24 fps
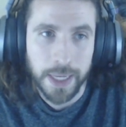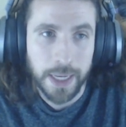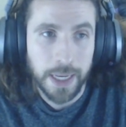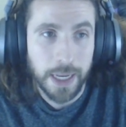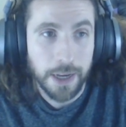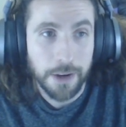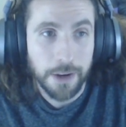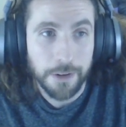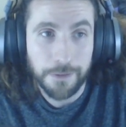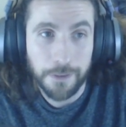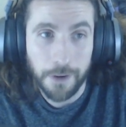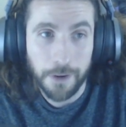
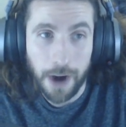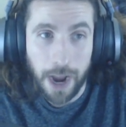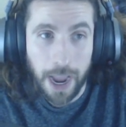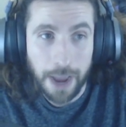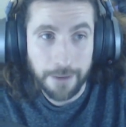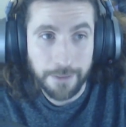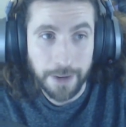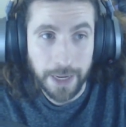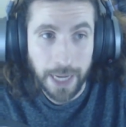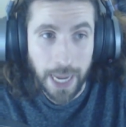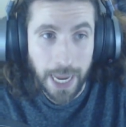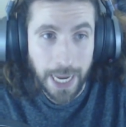for
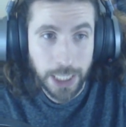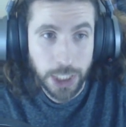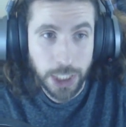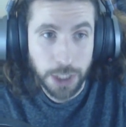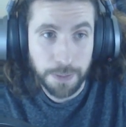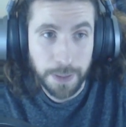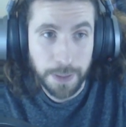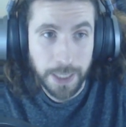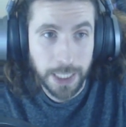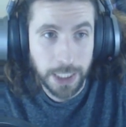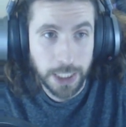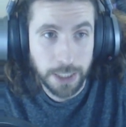having
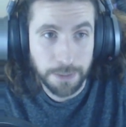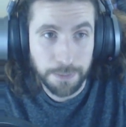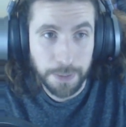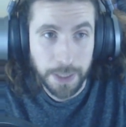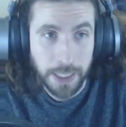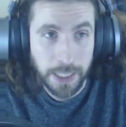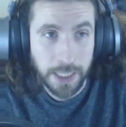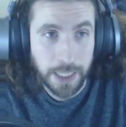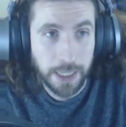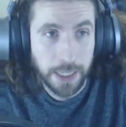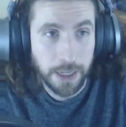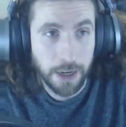HP and
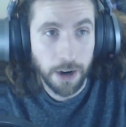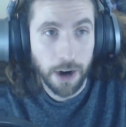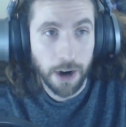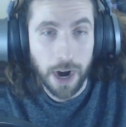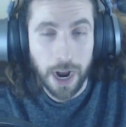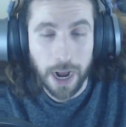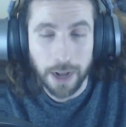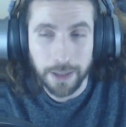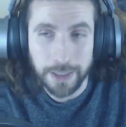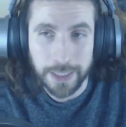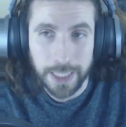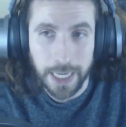speed here,
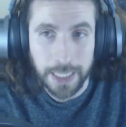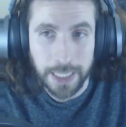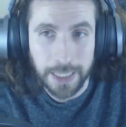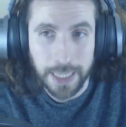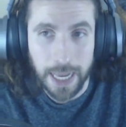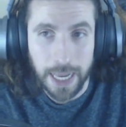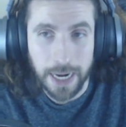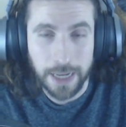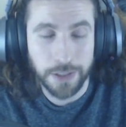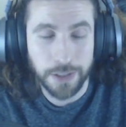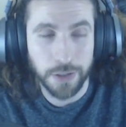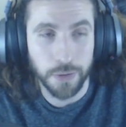I'll take
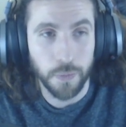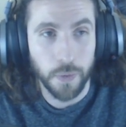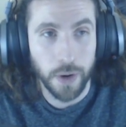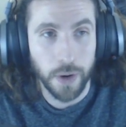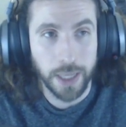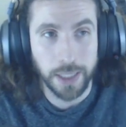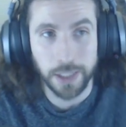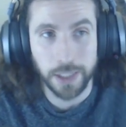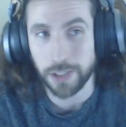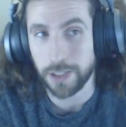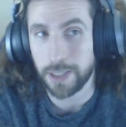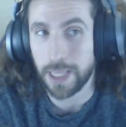that as a
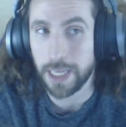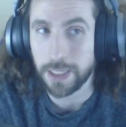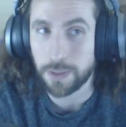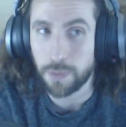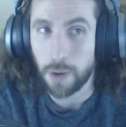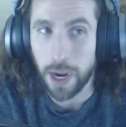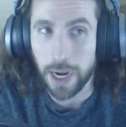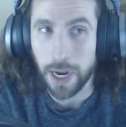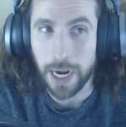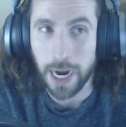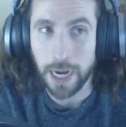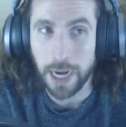win. So that's
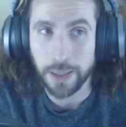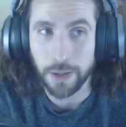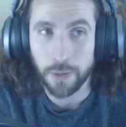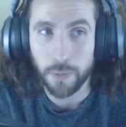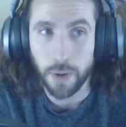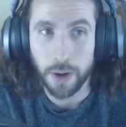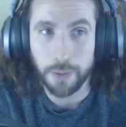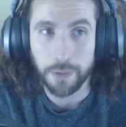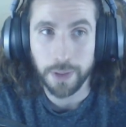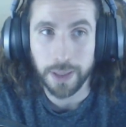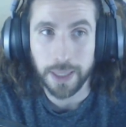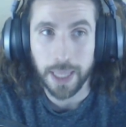why I kind of
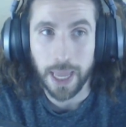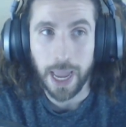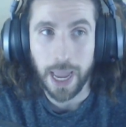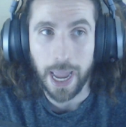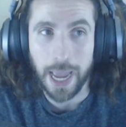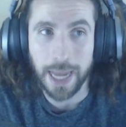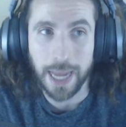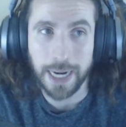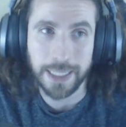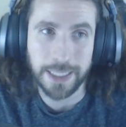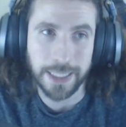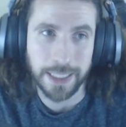went with that.
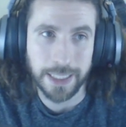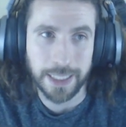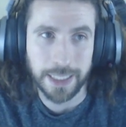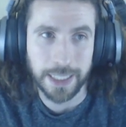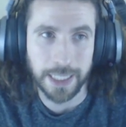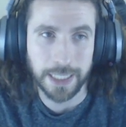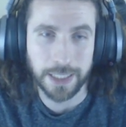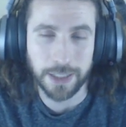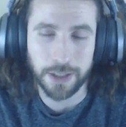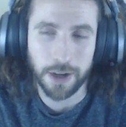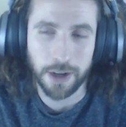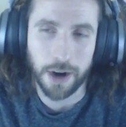And it's a
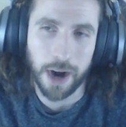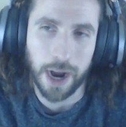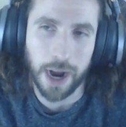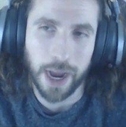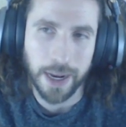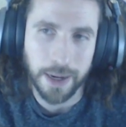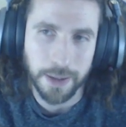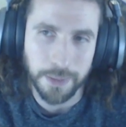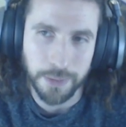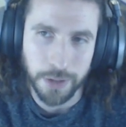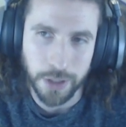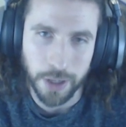6-star
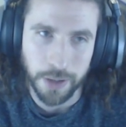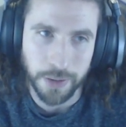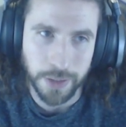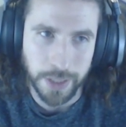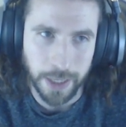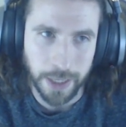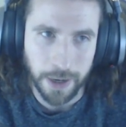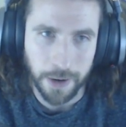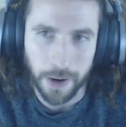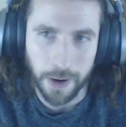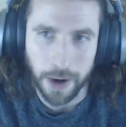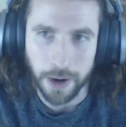item. So I was
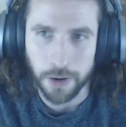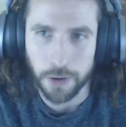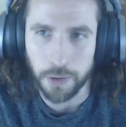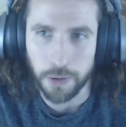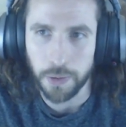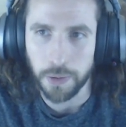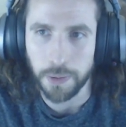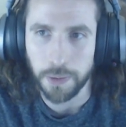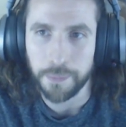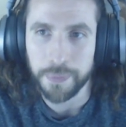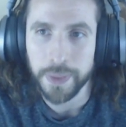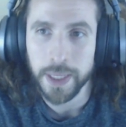like, all right,
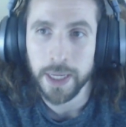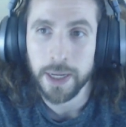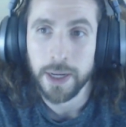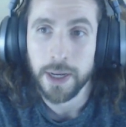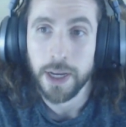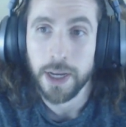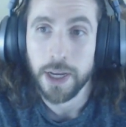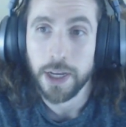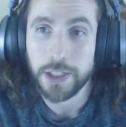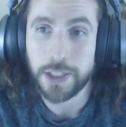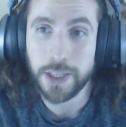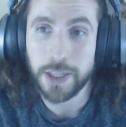cool.
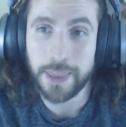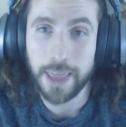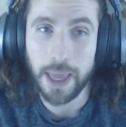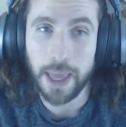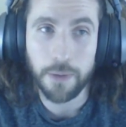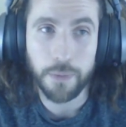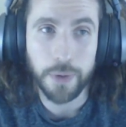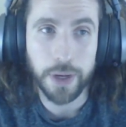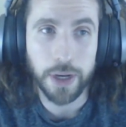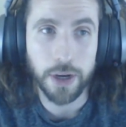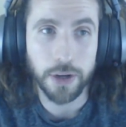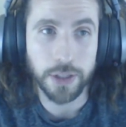So
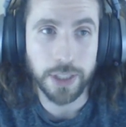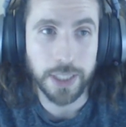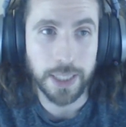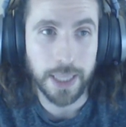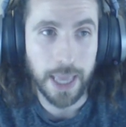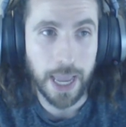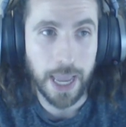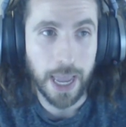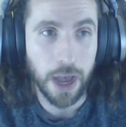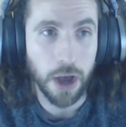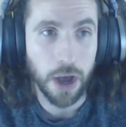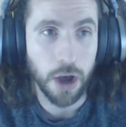then we go to
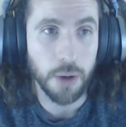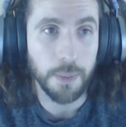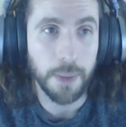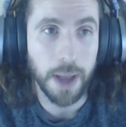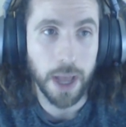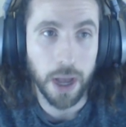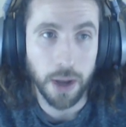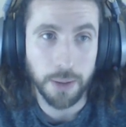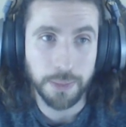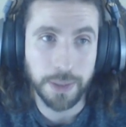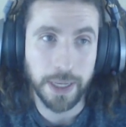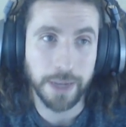the helm.
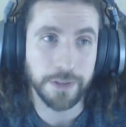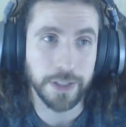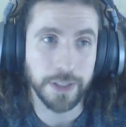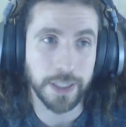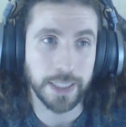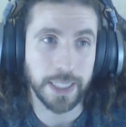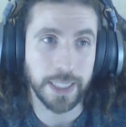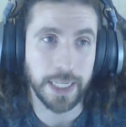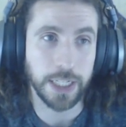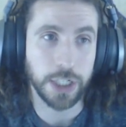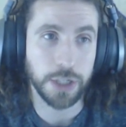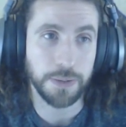Helm gives
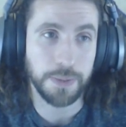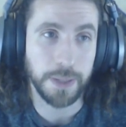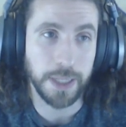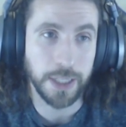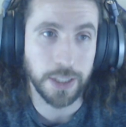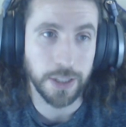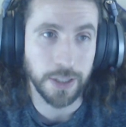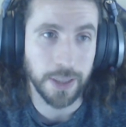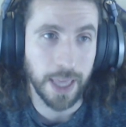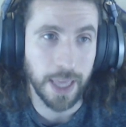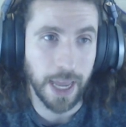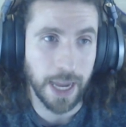us HP.
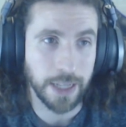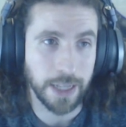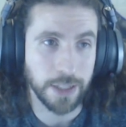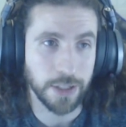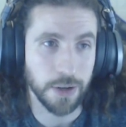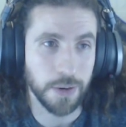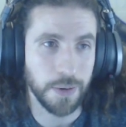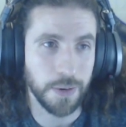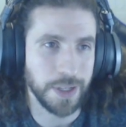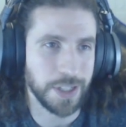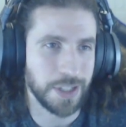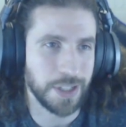So that is
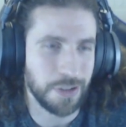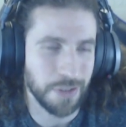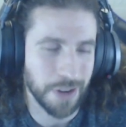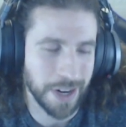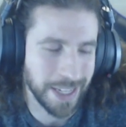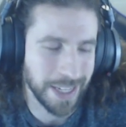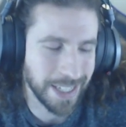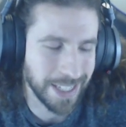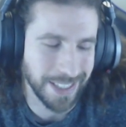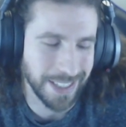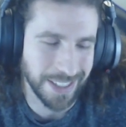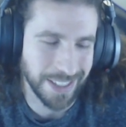always
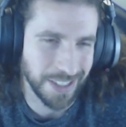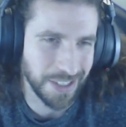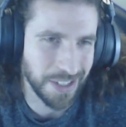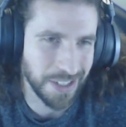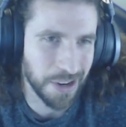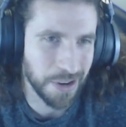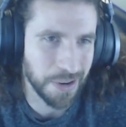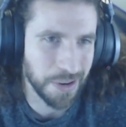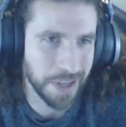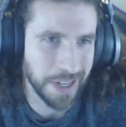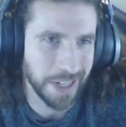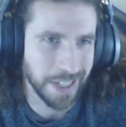great, because you
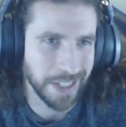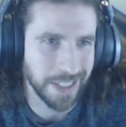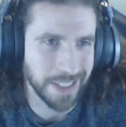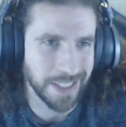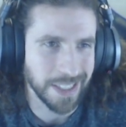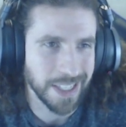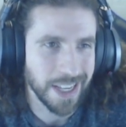know it is.